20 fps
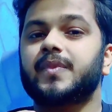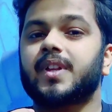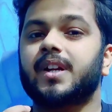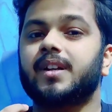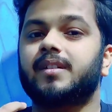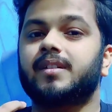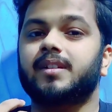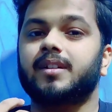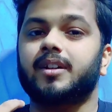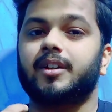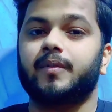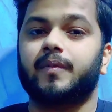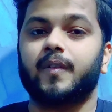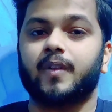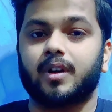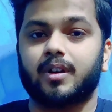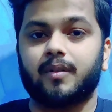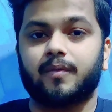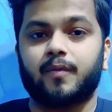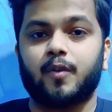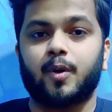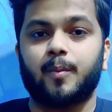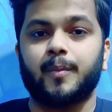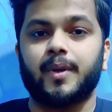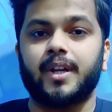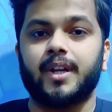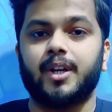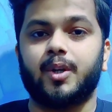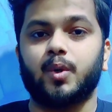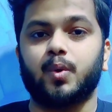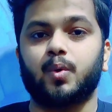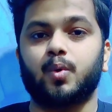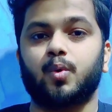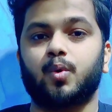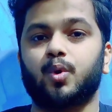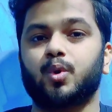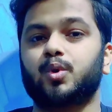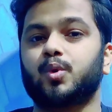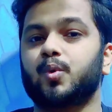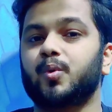it's difficult for me to
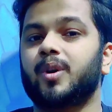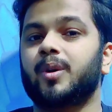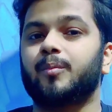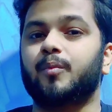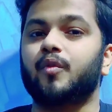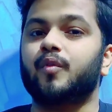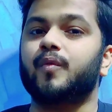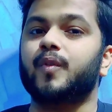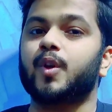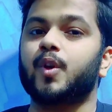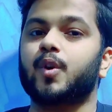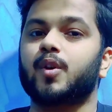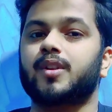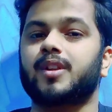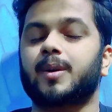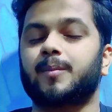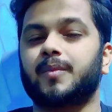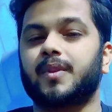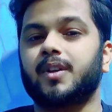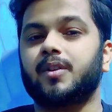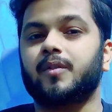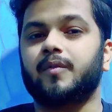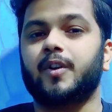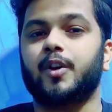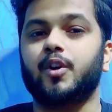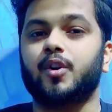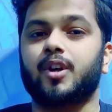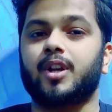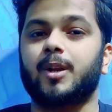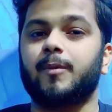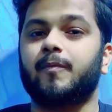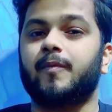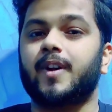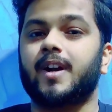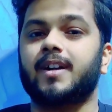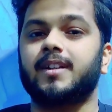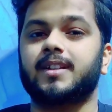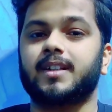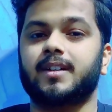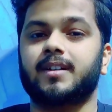go through a movie or something, a video clip
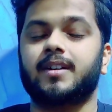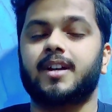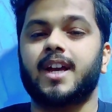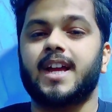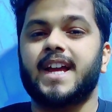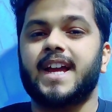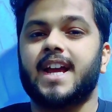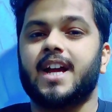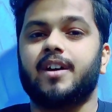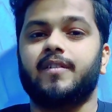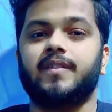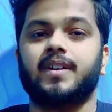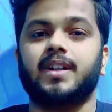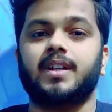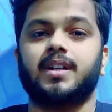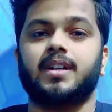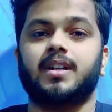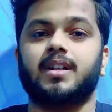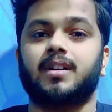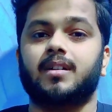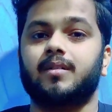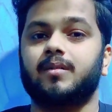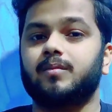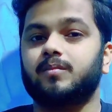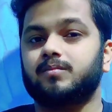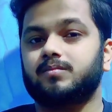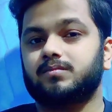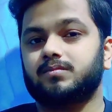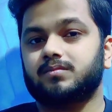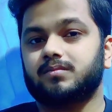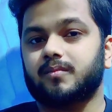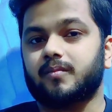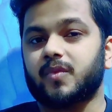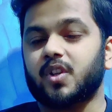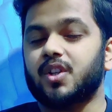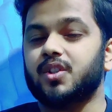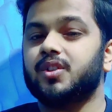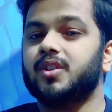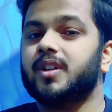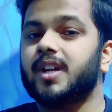where they are having a
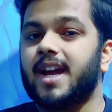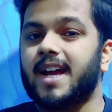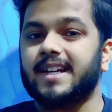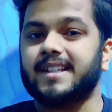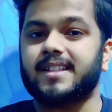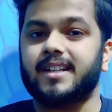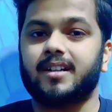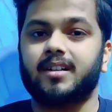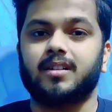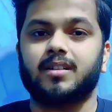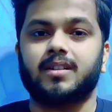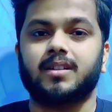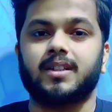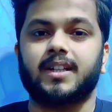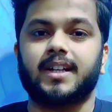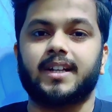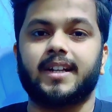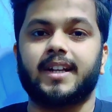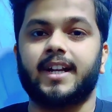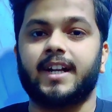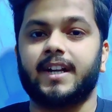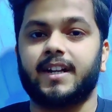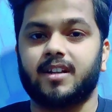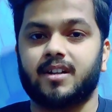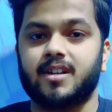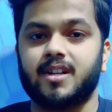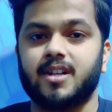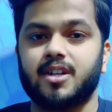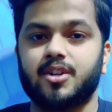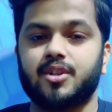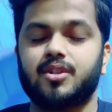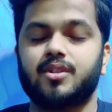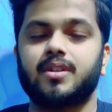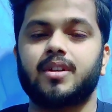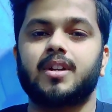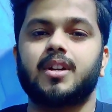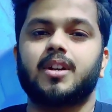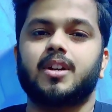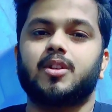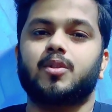other accent other than Indian English.
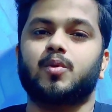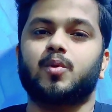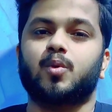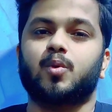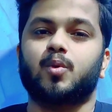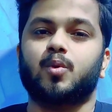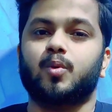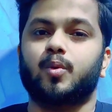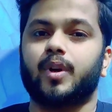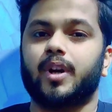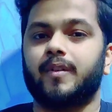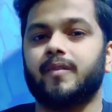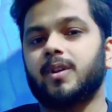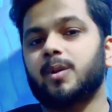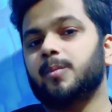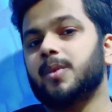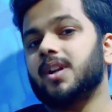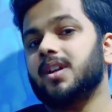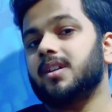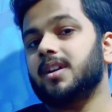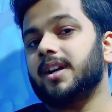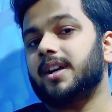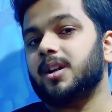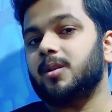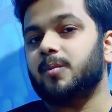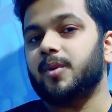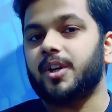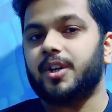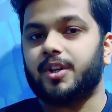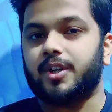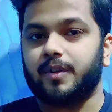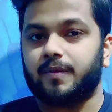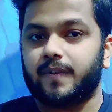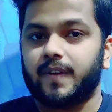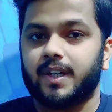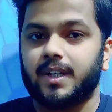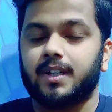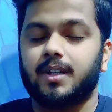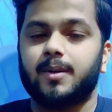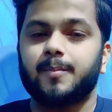So it will be a little bit
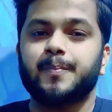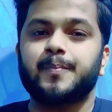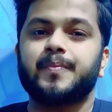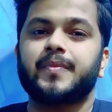difficult.